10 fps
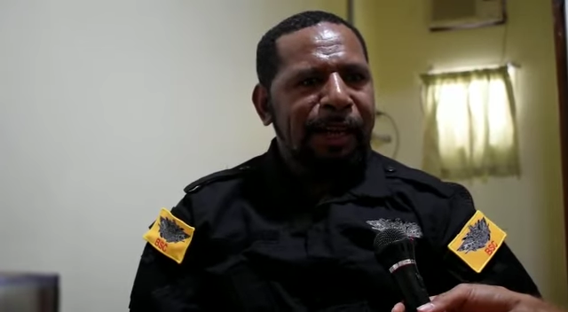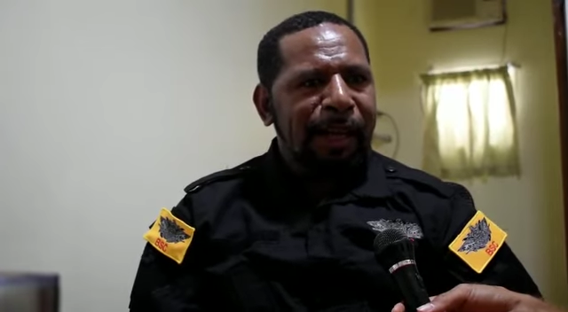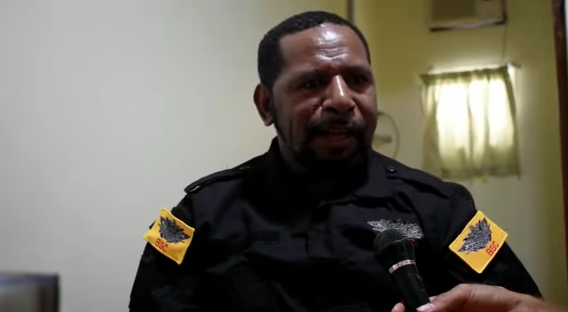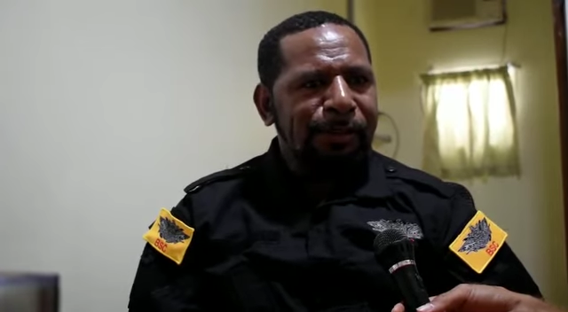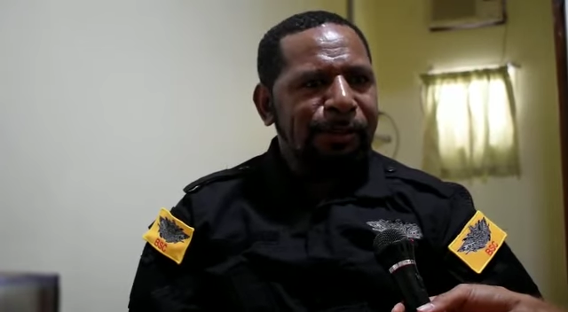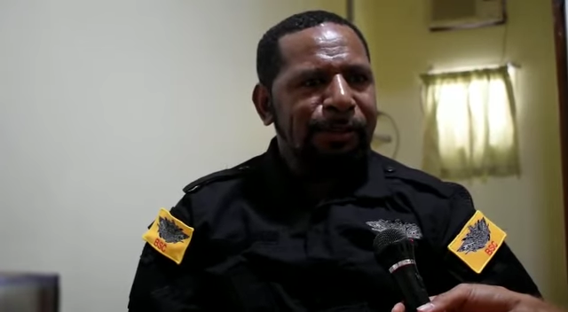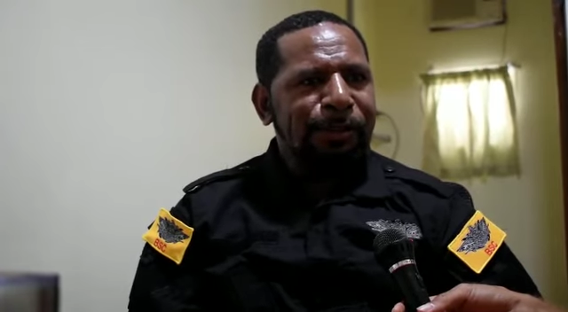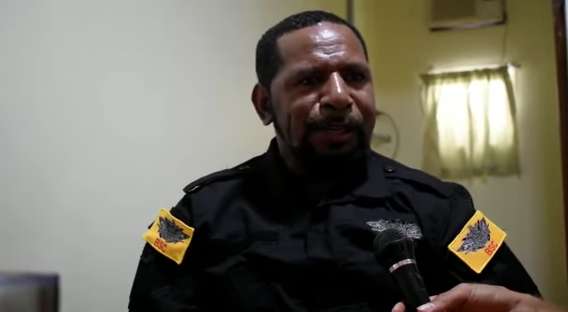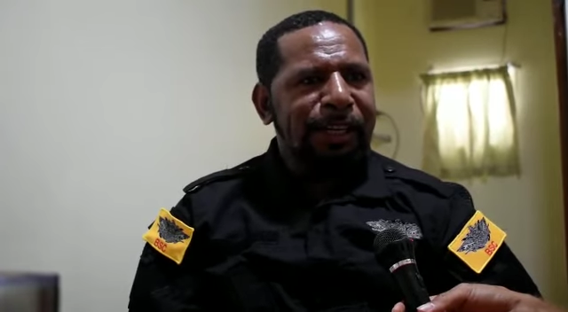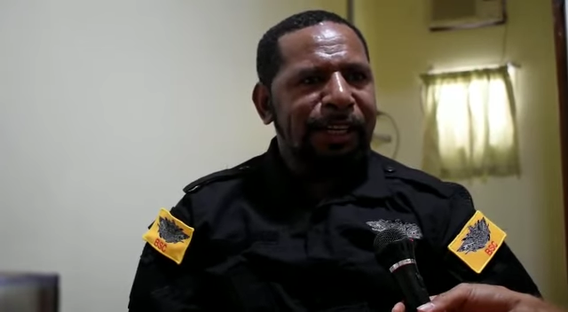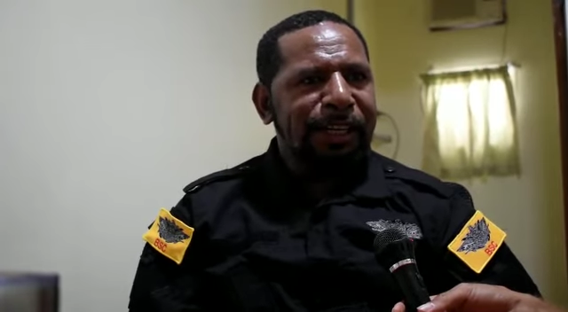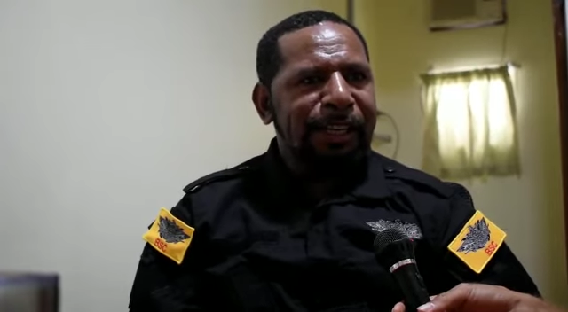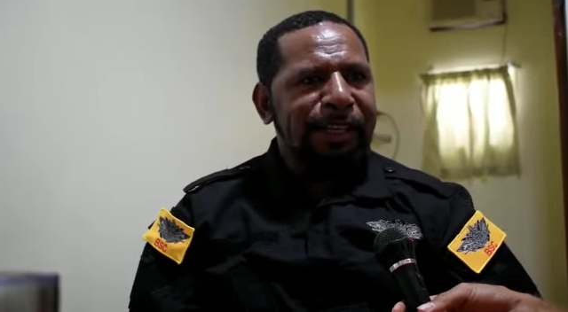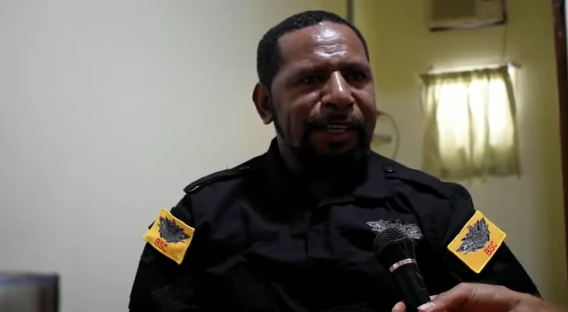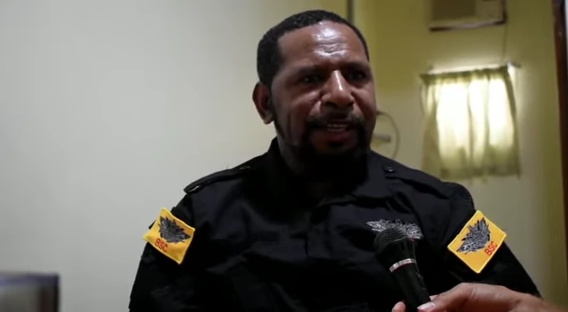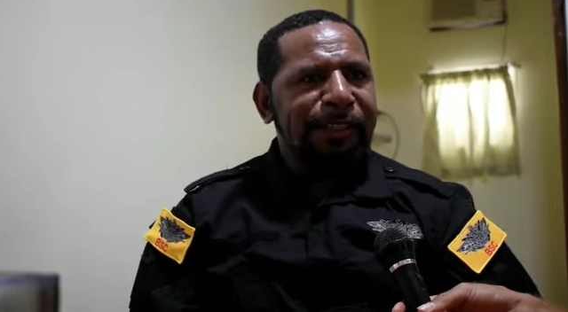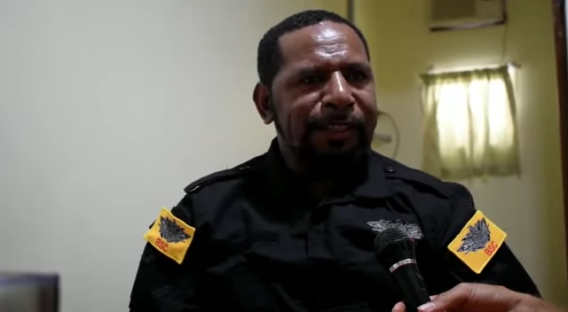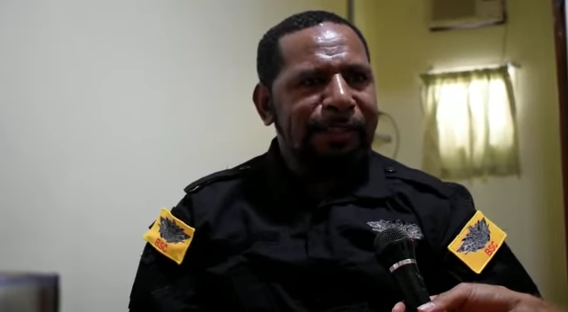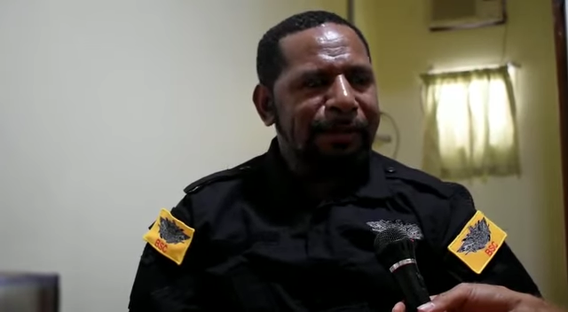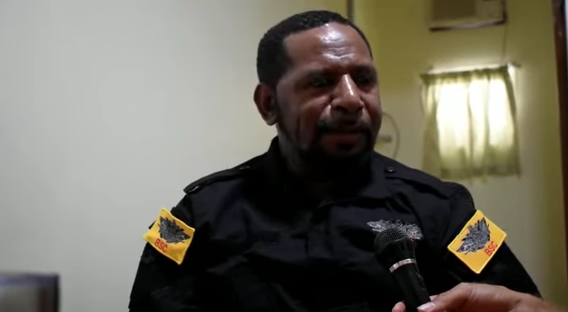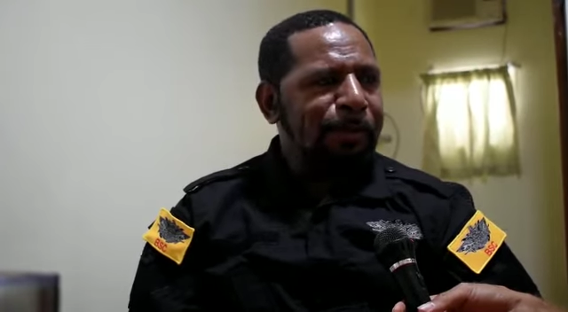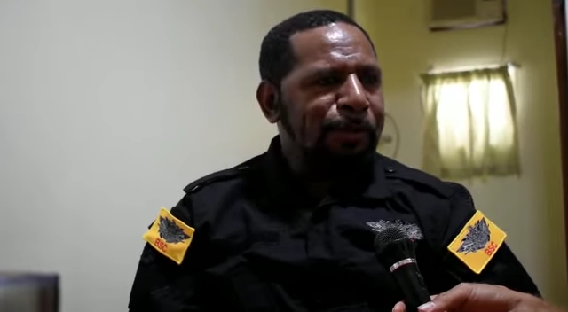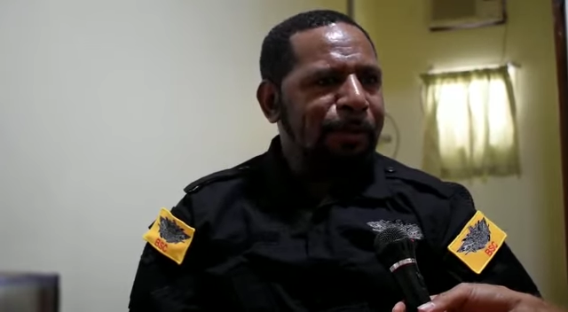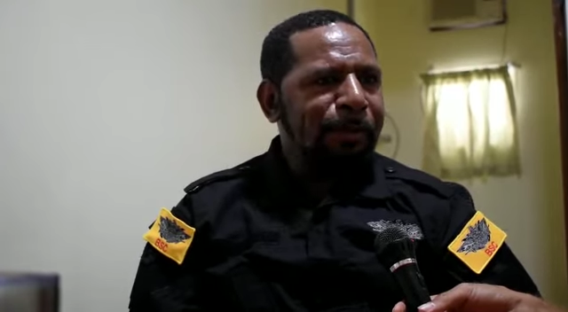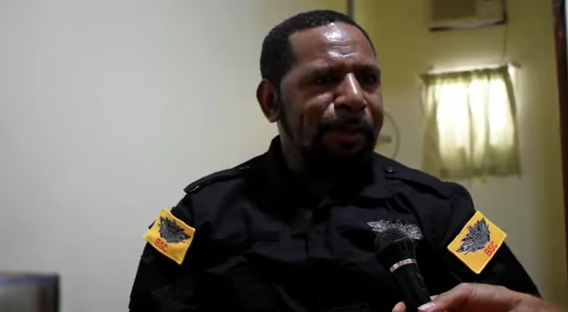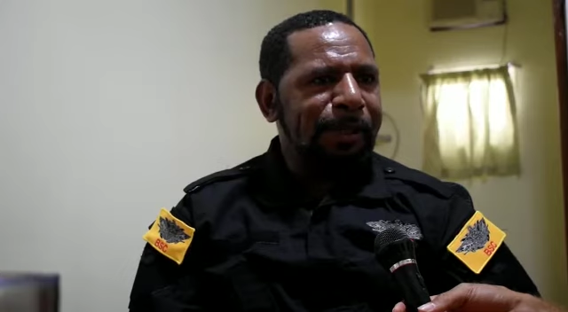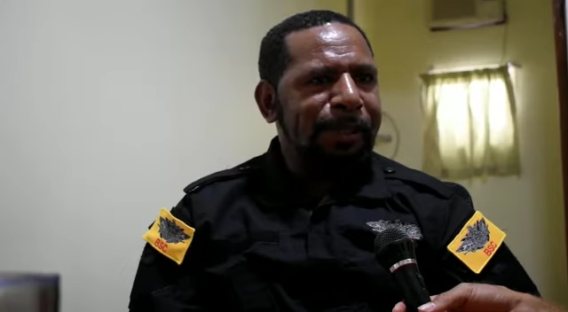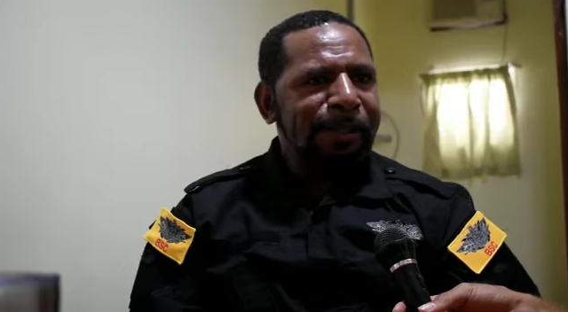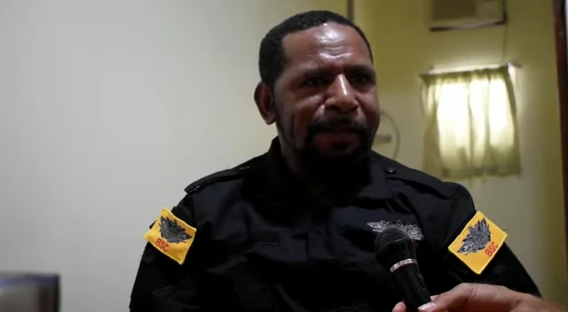I do the training, and then give them job and